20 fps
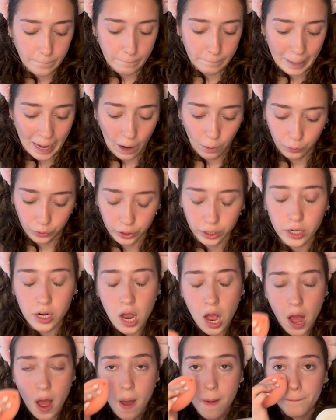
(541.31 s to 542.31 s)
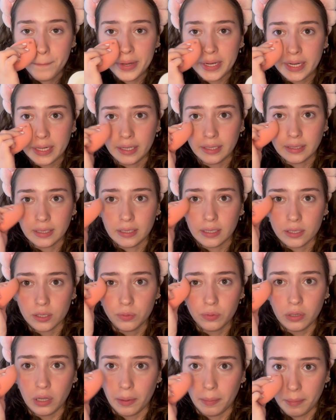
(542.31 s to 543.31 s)
powder because it doesn't
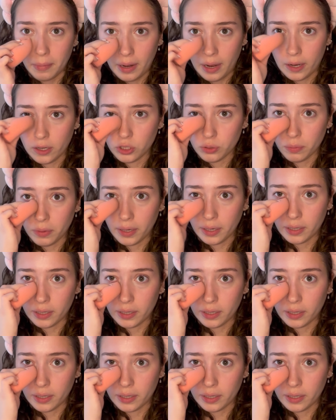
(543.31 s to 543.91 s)
really match my